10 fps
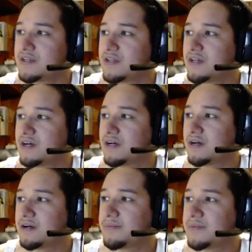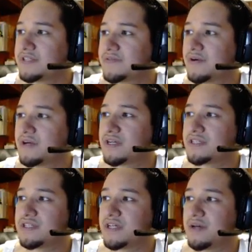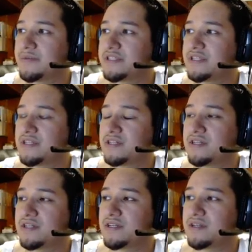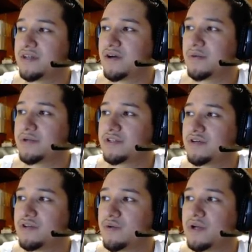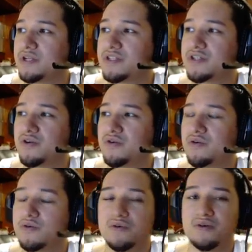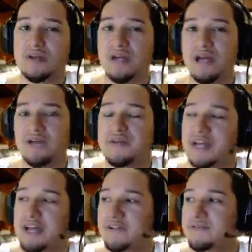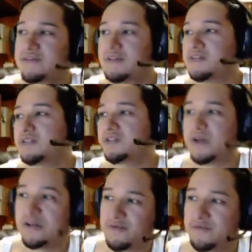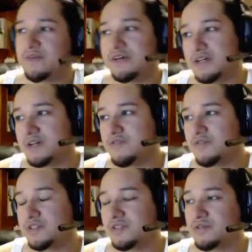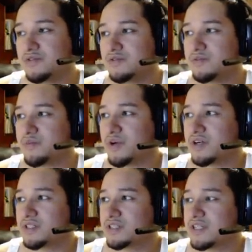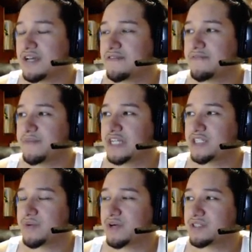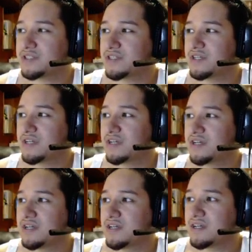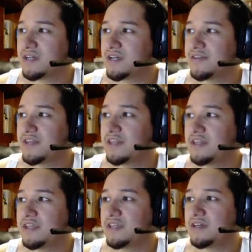As far as the helmets and armors go, you want to just go half and half, so half physical procs and half magic procs. And then the